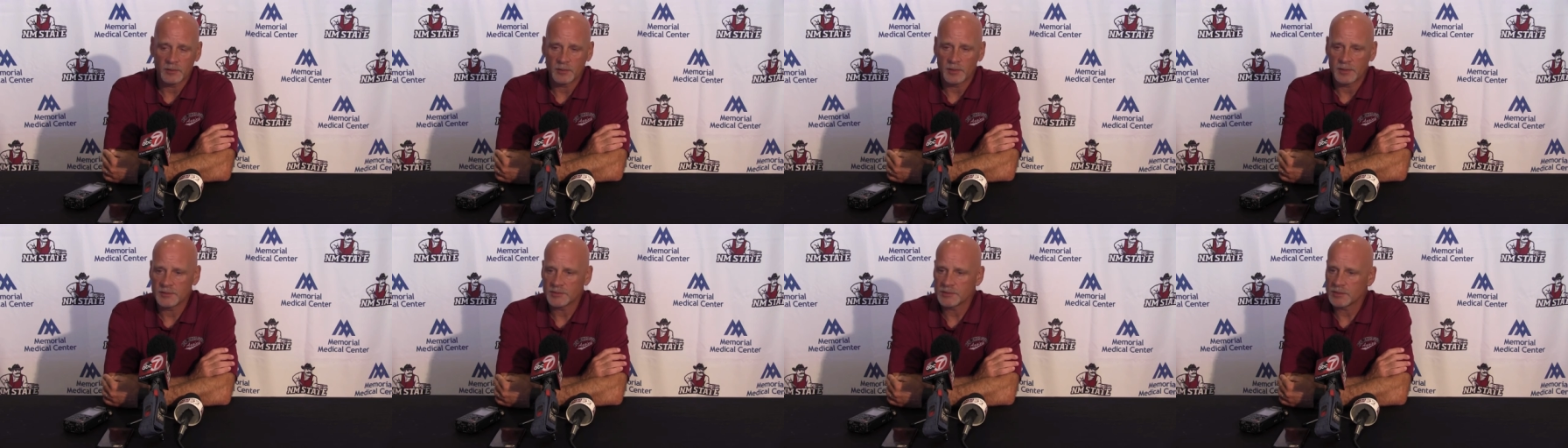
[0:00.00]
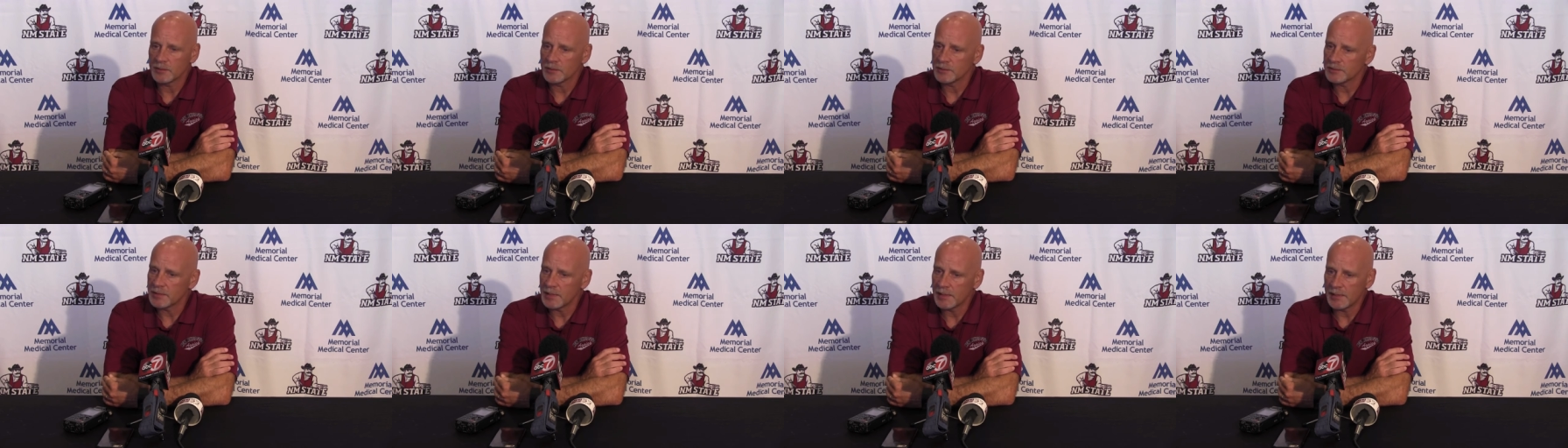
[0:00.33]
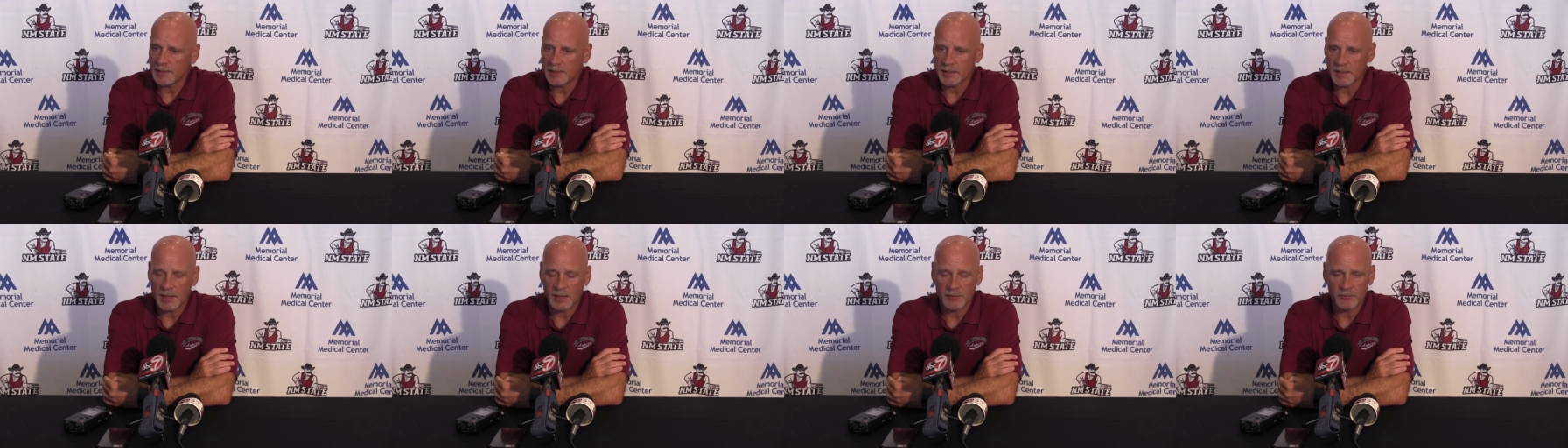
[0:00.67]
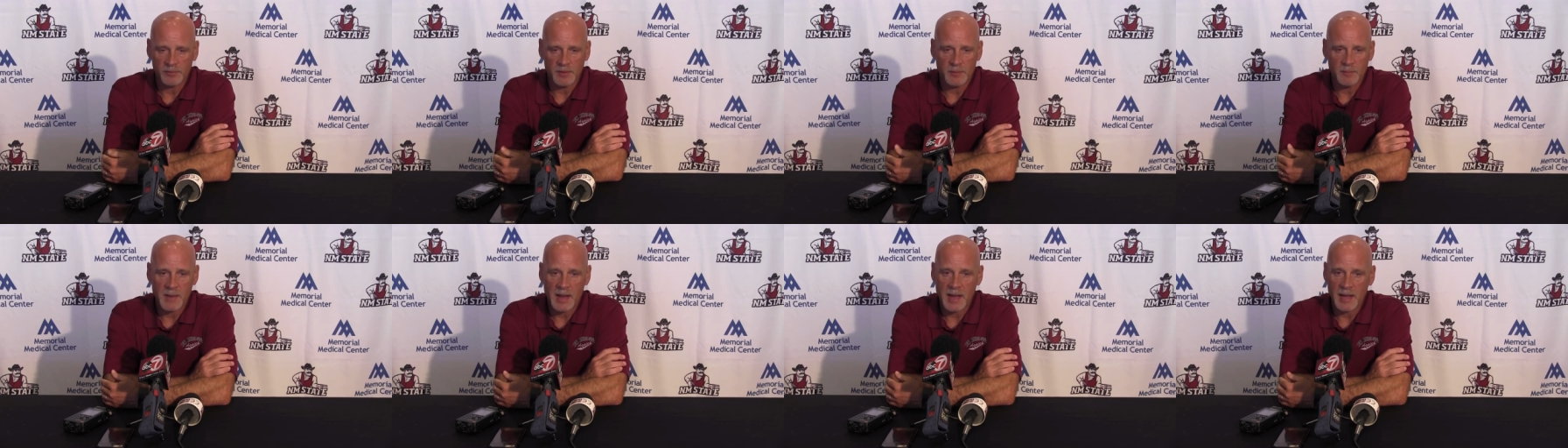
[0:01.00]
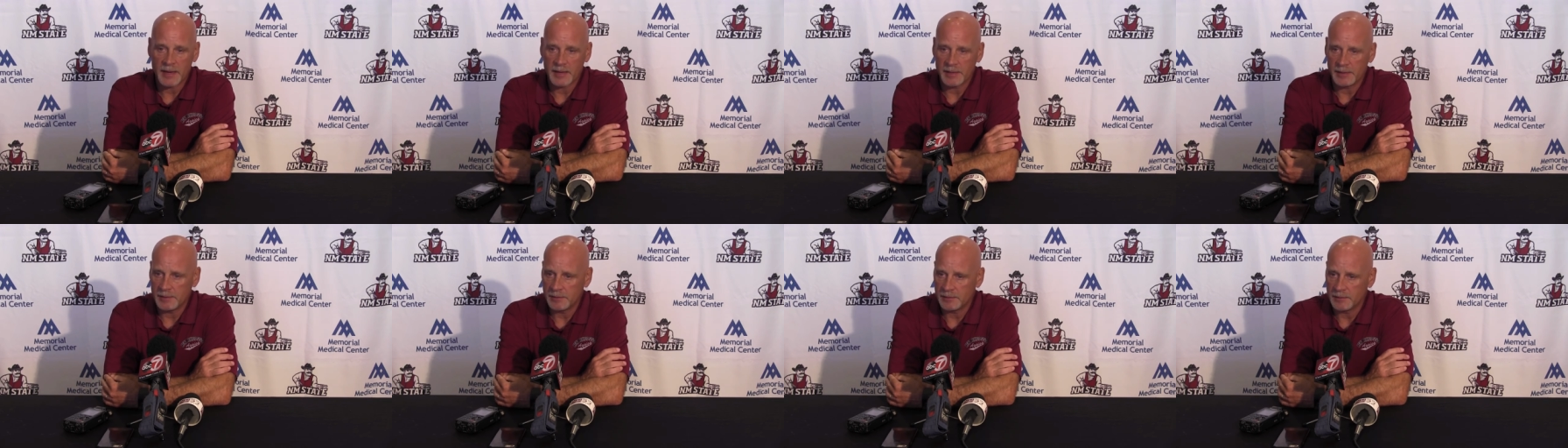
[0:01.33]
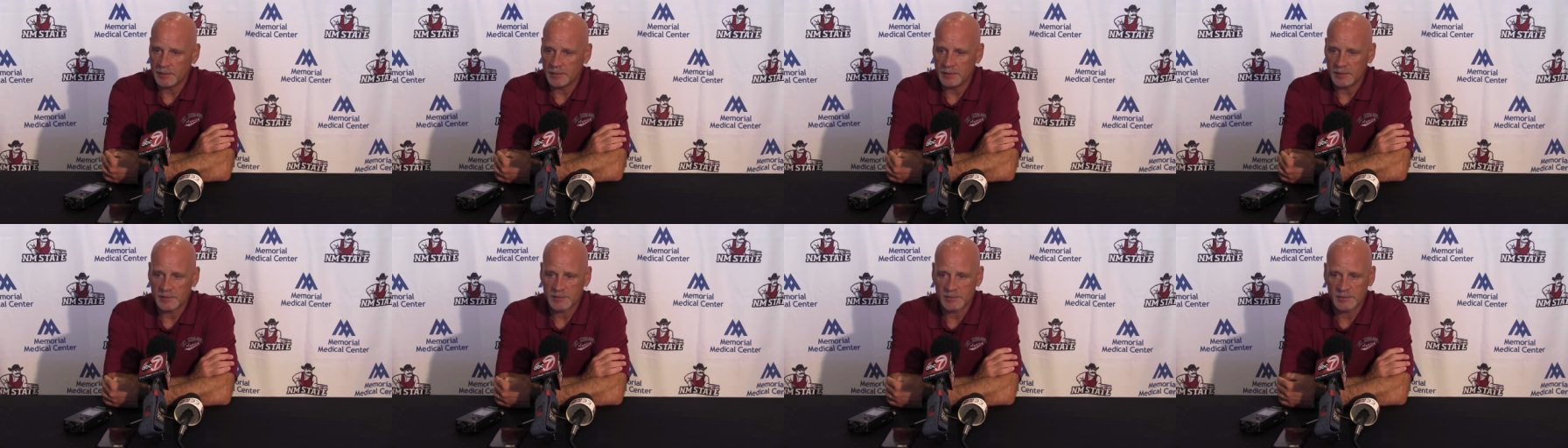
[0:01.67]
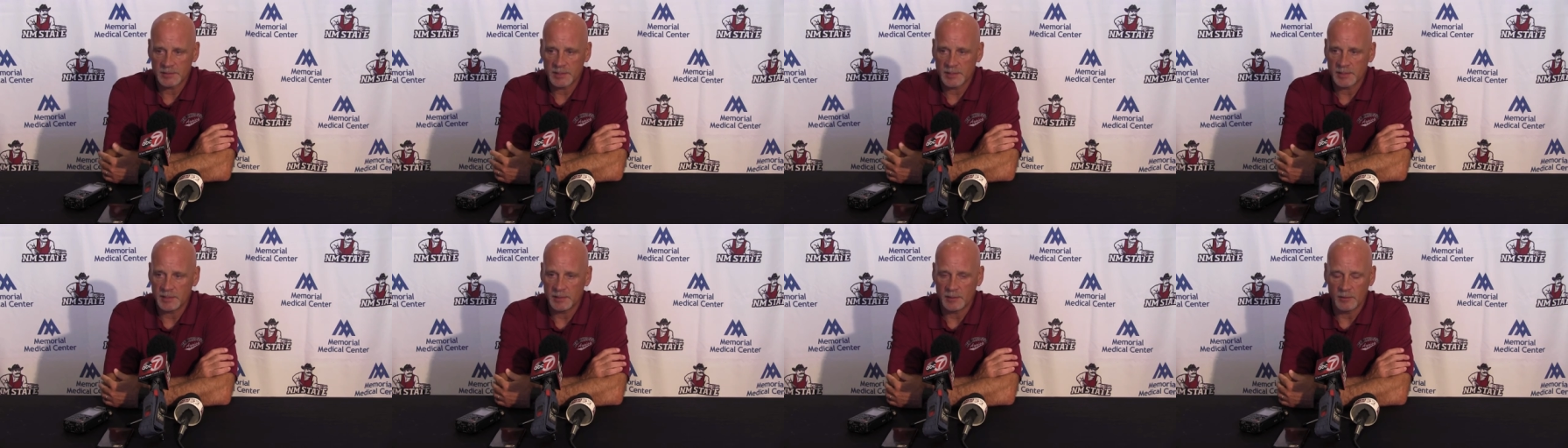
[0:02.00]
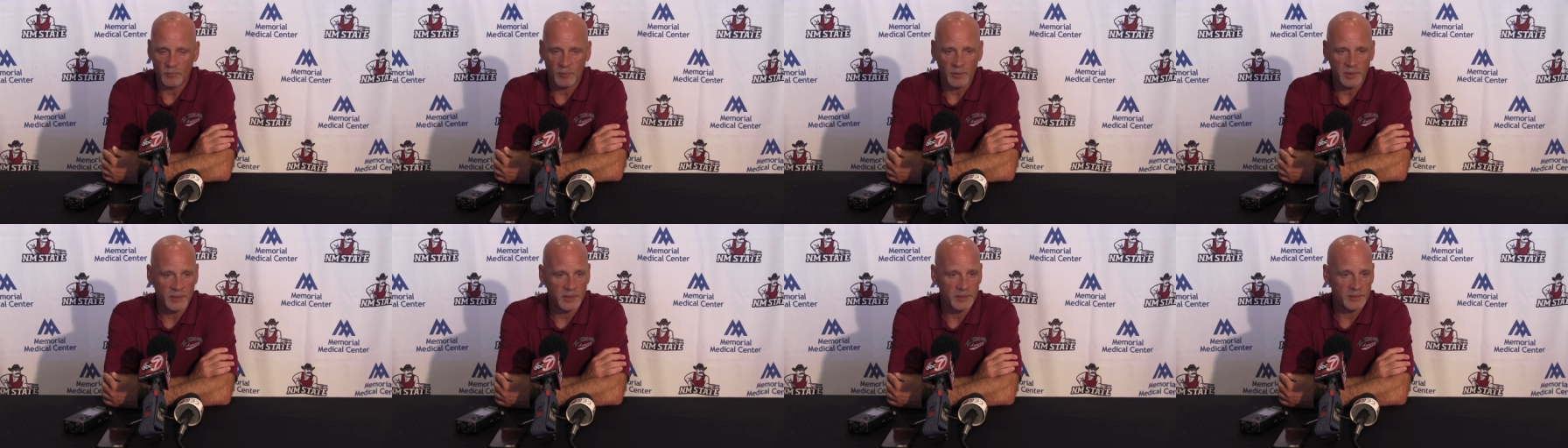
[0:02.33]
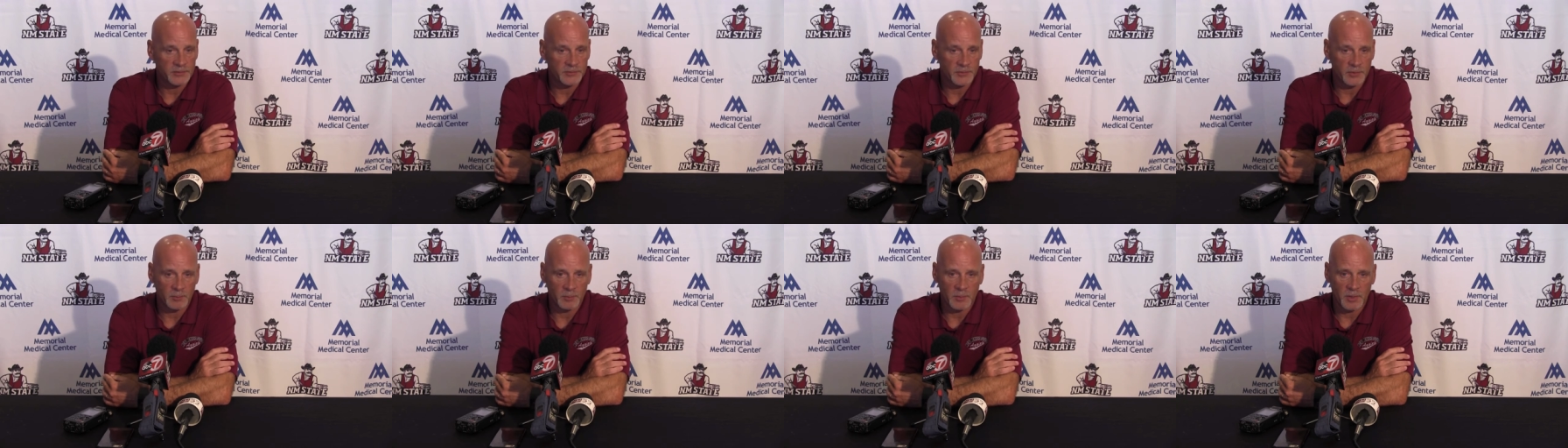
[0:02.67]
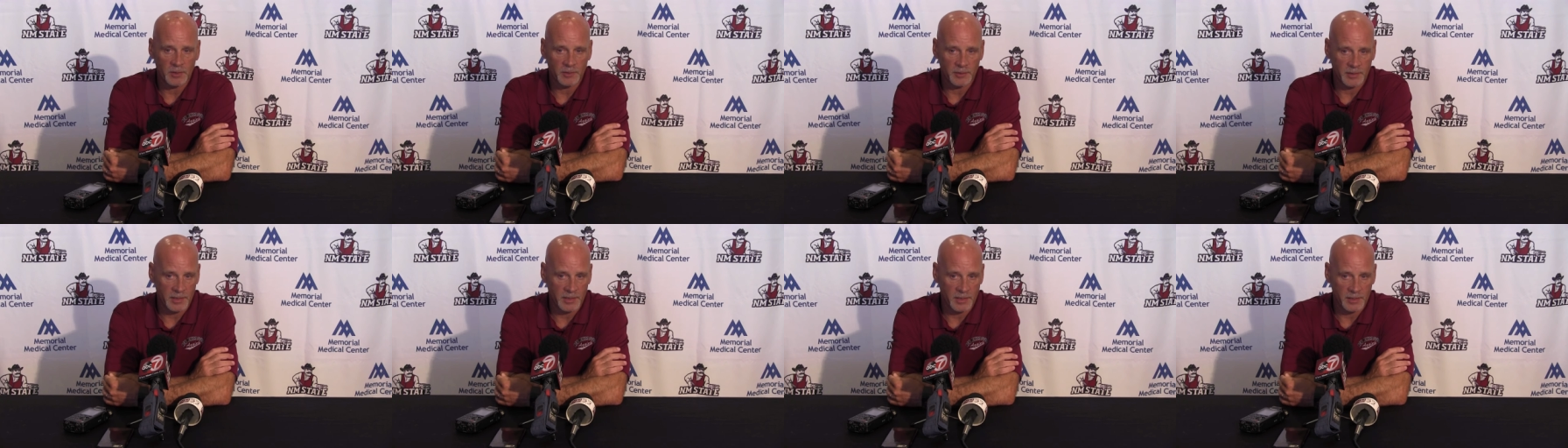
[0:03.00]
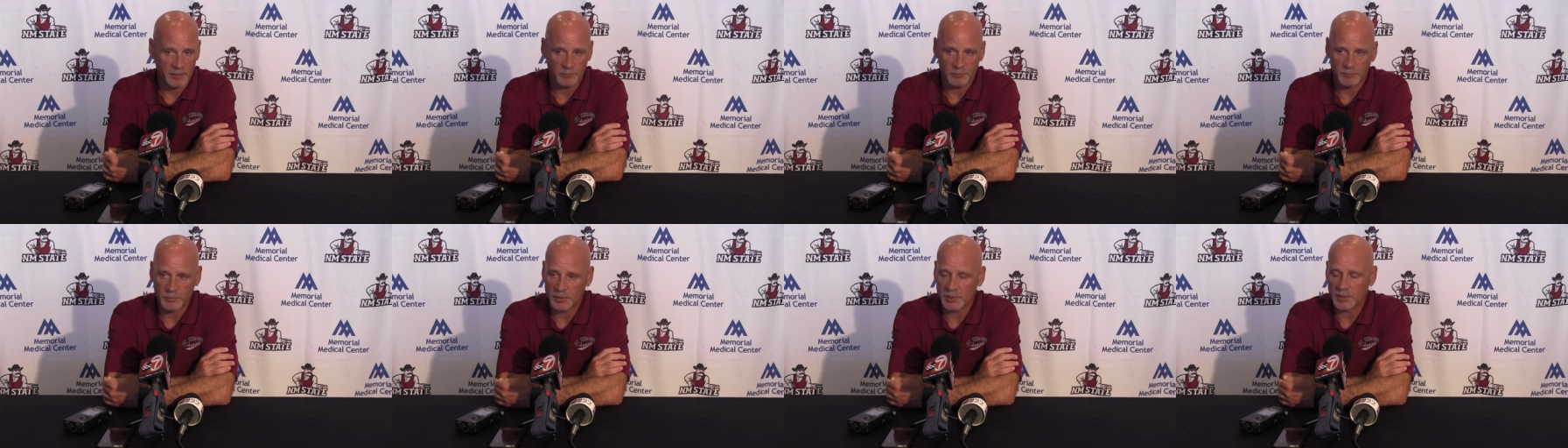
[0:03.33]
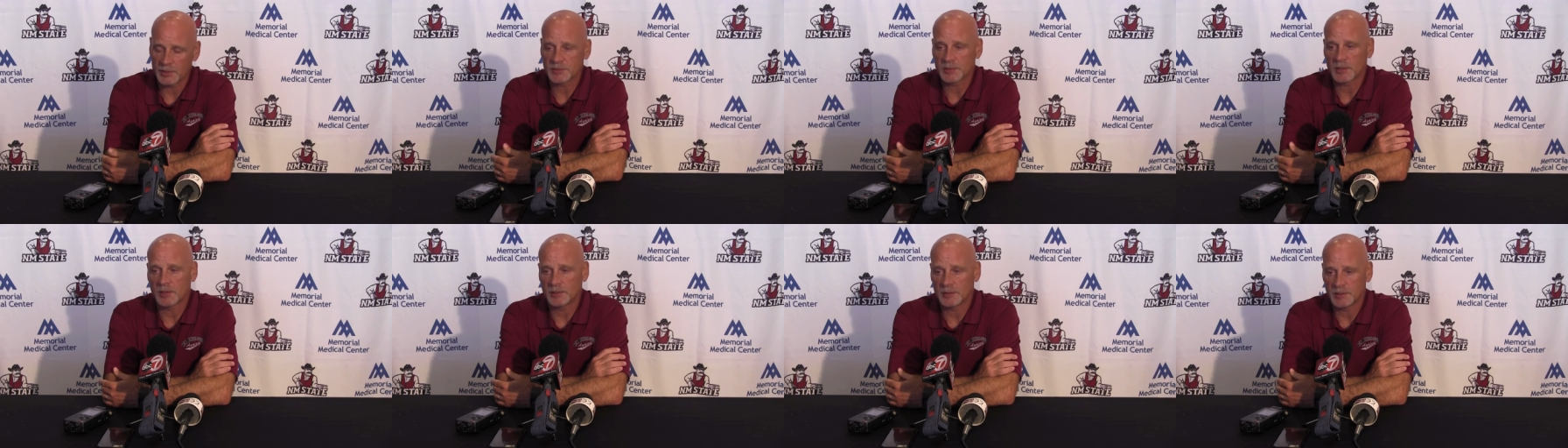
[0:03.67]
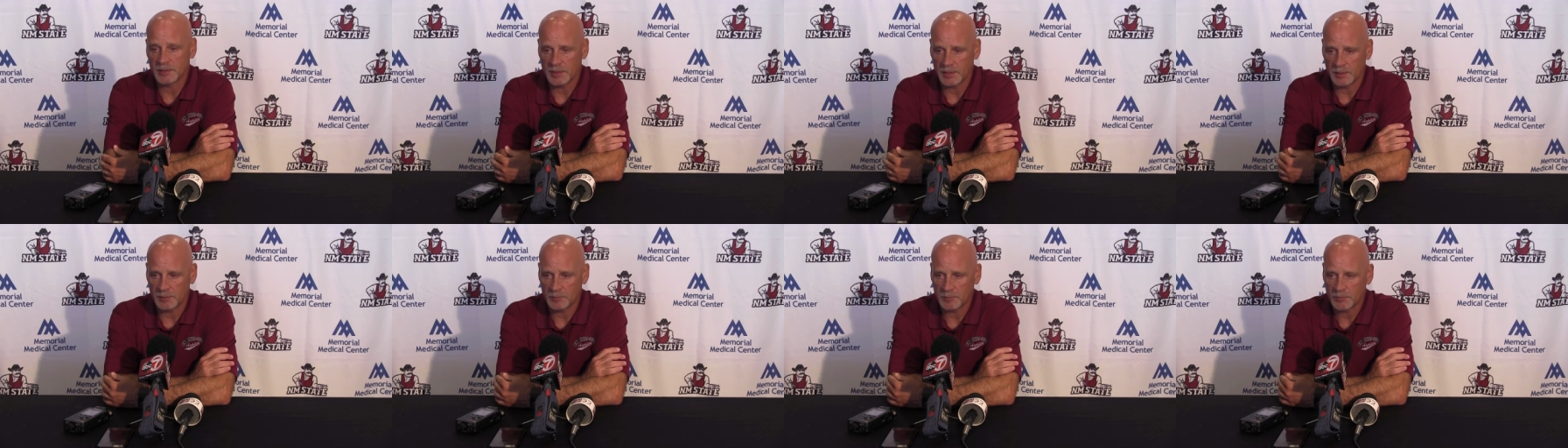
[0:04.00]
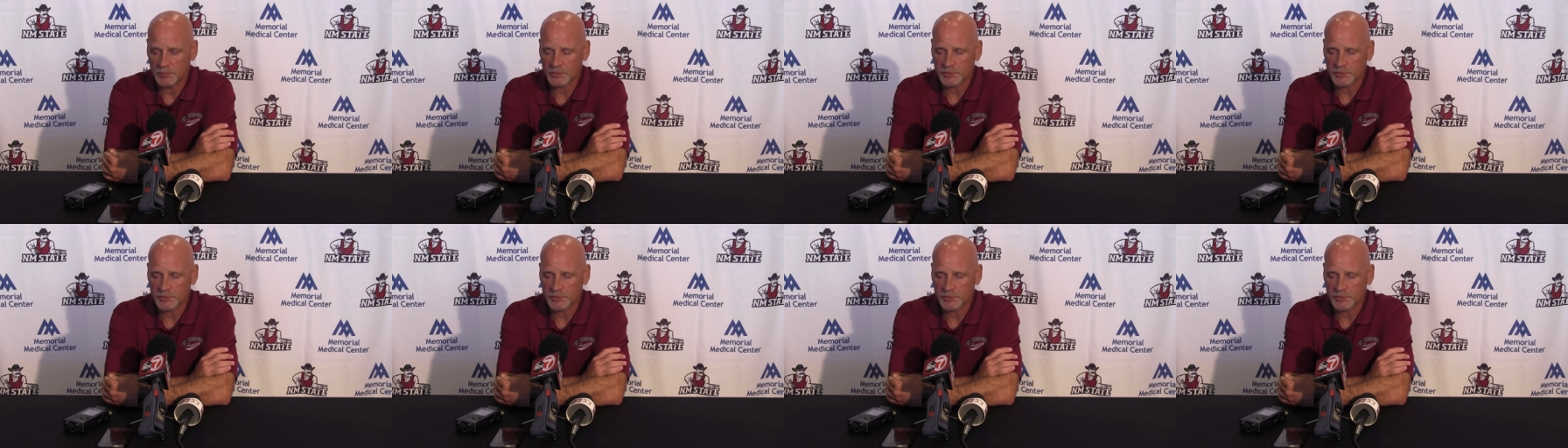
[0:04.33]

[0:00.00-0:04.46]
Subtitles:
It's going to take everybody in this city to win this football game, plus our team.